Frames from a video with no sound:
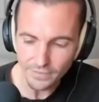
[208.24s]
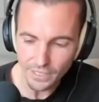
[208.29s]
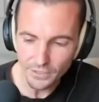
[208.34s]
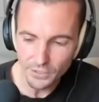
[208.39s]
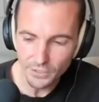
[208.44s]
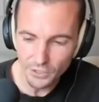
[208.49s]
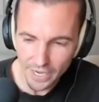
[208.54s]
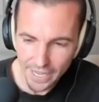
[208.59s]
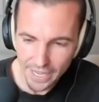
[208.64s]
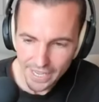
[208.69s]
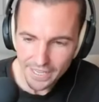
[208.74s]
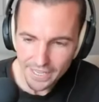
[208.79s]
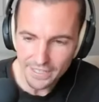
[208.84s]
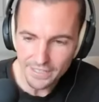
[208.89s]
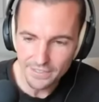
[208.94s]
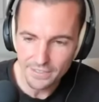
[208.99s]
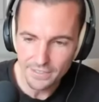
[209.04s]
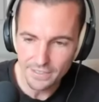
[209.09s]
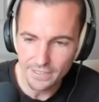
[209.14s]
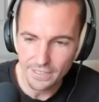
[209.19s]

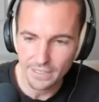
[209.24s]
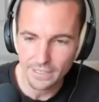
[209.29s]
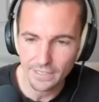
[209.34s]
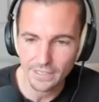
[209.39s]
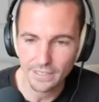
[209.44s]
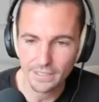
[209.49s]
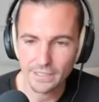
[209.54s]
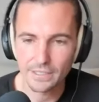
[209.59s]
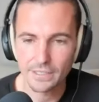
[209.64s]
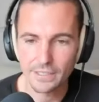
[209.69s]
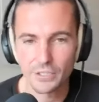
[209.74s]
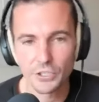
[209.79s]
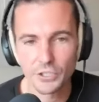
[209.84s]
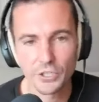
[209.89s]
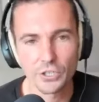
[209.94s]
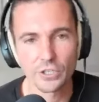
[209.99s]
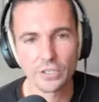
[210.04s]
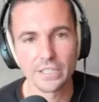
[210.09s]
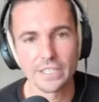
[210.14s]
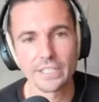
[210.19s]
today's
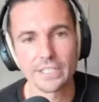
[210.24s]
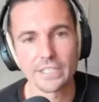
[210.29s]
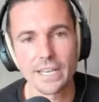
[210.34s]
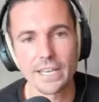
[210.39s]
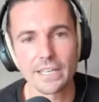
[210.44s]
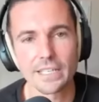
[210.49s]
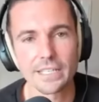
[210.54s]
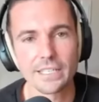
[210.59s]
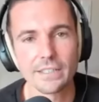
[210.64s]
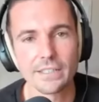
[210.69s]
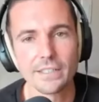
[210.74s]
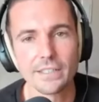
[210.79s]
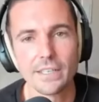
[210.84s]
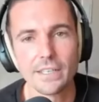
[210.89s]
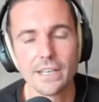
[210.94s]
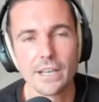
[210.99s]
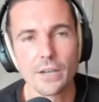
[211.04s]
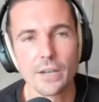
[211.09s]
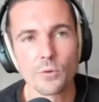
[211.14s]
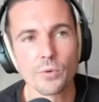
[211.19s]
journaling session,
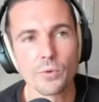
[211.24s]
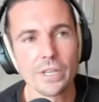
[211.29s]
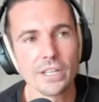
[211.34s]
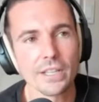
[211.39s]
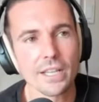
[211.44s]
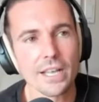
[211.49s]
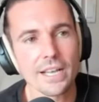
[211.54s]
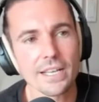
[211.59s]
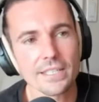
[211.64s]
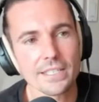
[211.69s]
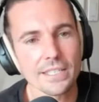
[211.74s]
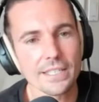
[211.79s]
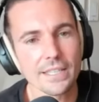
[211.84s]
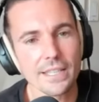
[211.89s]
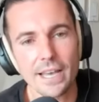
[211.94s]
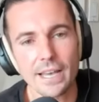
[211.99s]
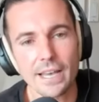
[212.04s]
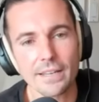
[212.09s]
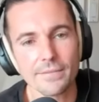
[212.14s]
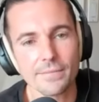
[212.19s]
realizing
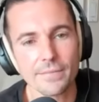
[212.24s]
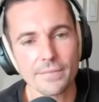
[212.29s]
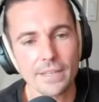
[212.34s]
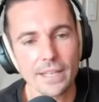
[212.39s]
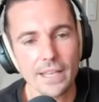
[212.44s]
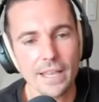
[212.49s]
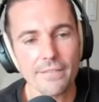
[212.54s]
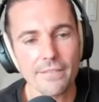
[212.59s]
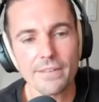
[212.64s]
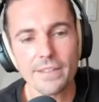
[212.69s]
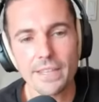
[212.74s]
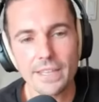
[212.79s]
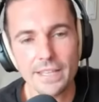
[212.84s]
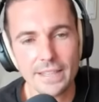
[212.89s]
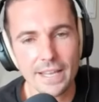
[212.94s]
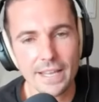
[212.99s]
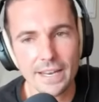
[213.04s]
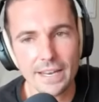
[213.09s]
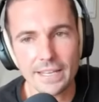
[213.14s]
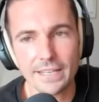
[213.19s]
that everything
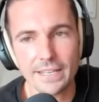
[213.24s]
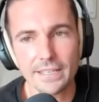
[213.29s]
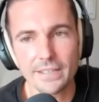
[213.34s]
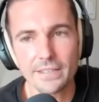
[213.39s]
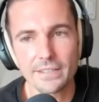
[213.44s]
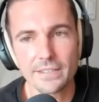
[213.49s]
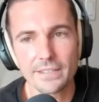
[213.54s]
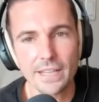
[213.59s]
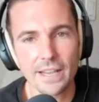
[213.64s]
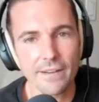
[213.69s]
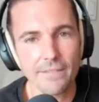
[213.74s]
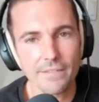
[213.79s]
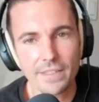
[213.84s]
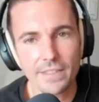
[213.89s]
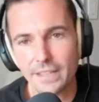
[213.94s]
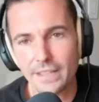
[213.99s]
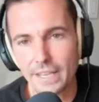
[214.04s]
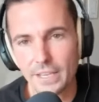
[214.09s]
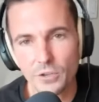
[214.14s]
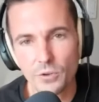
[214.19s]
that is,
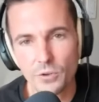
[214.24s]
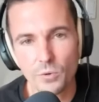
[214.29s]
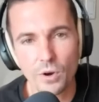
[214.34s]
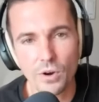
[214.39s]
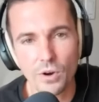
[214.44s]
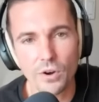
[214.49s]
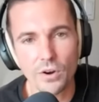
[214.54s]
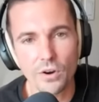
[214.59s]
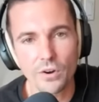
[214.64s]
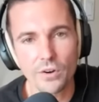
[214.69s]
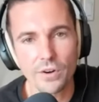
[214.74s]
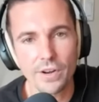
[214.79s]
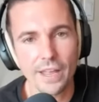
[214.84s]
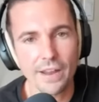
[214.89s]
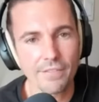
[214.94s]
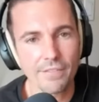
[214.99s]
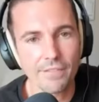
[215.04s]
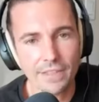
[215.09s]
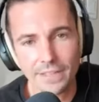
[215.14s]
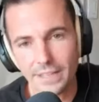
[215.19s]
everything that you are,
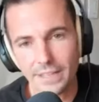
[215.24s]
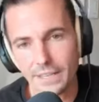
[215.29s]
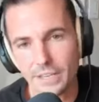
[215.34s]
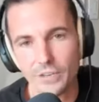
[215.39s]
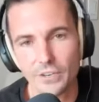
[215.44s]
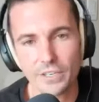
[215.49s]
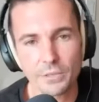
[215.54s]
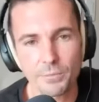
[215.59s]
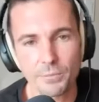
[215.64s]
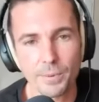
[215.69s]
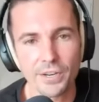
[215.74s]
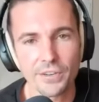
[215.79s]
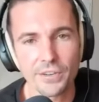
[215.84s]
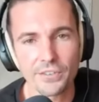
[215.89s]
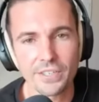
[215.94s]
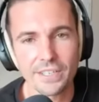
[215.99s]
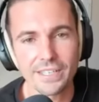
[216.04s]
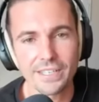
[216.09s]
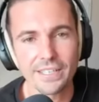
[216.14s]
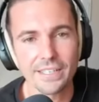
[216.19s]
everything that you're
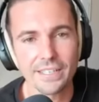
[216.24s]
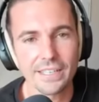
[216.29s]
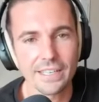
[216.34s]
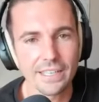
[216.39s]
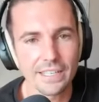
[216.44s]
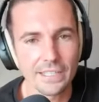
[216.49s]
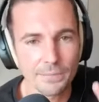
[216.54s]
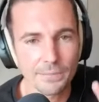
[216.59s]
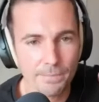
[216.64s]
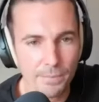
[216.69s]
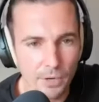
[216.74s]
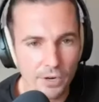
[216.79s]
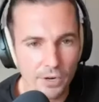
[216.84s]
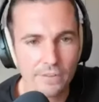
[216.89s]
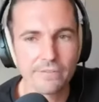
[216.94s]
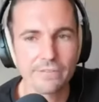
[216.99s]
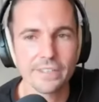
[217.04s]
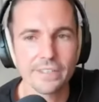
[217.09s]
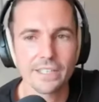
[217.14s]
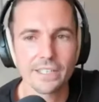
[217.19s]
experiencing is
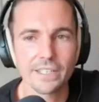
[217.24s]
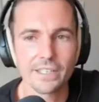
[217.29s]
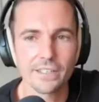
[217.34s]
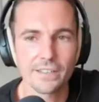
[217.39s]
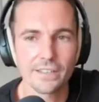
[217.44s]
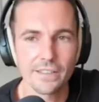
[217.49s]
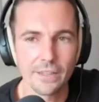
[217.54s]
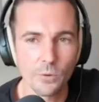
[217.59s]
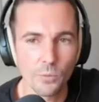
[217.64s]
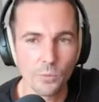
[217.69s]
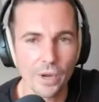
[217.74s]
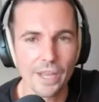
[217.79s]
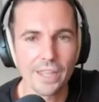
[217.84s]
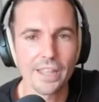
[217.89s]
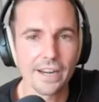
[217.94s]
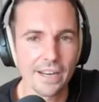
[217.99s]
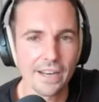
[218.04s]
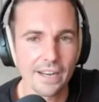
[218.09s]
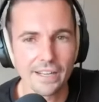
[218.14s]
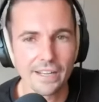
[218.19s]
perfect the way
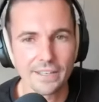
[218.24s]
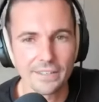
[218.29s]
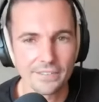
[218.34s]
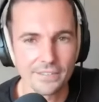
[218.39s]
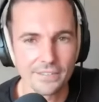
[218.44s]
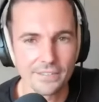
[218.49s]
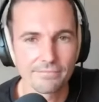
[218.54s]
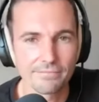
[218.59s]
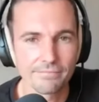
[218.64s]
that it is.